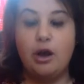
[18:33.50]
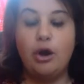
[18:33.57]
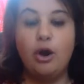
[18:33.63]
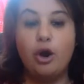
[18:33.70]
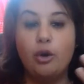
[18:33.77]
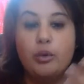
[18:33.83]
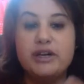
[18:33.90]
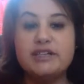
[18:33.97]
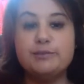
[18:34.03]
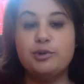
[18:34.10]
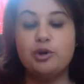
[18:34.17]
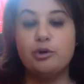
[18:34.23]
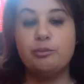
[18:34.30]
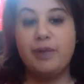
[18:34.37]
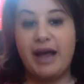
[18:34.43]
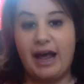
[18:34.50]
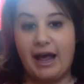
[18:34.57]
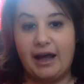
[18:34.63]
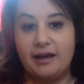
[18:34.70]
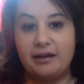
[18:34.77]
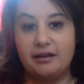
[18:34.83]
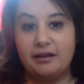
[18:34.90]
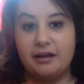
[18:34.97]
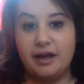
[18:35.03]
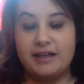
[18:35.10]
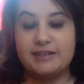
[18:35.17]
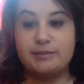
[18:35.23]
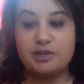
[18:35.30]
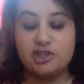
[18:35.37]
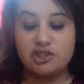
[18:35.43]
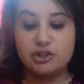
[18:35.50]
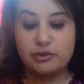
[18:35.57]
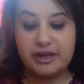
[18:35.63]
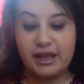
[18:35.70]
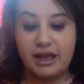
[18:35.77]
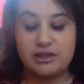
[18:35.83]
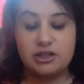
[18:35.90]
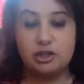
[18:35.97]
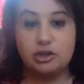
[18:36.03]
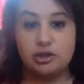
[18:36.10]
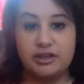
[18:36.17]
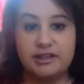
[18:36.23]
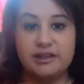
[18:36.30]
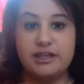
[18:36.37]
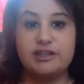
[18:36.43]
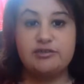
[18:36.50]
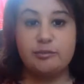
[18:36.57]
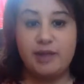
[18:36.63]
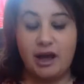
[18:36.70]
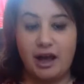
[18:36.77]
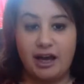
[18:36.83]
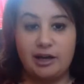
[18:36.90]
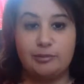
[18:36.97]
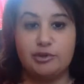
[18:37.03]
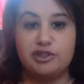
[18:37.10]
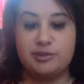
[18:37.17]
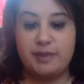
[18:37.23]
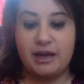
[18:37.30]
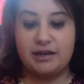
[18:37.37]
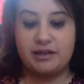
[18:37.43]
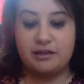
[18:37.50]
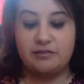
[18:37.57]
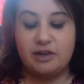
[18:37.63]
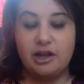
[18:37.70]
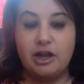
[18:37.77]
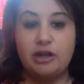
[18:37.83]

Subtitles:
Always pull back as much as you can to look at things from the higher perspective,